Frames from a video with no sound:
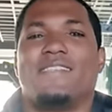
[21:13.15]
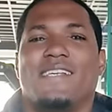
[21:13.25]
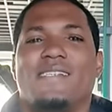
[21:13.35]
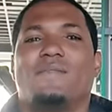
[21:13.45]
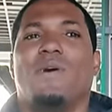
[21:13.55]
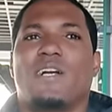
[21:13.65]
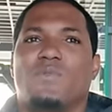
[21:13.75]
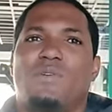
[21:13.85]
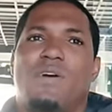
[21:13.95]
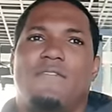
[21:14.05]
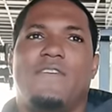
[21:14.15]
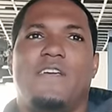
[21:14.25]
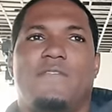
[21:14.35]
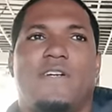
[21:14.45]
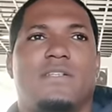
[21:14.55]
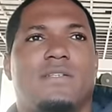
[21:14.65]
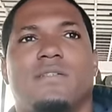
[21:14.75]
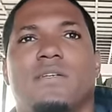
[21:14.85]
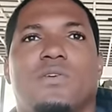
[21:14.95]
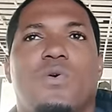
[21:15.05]
Zanzibar is one of my favorite
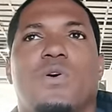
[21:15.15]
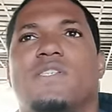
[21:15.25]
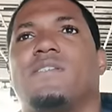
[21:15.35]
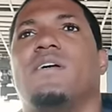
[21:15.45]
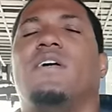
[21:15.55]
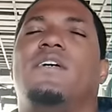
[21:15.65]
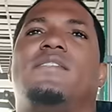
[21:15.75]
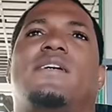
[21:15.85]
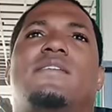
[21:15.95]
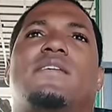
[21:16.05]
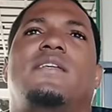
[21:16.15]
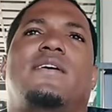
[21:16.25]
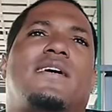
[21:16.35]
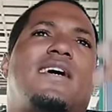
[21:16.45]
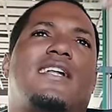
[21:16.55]
course in Tanzania,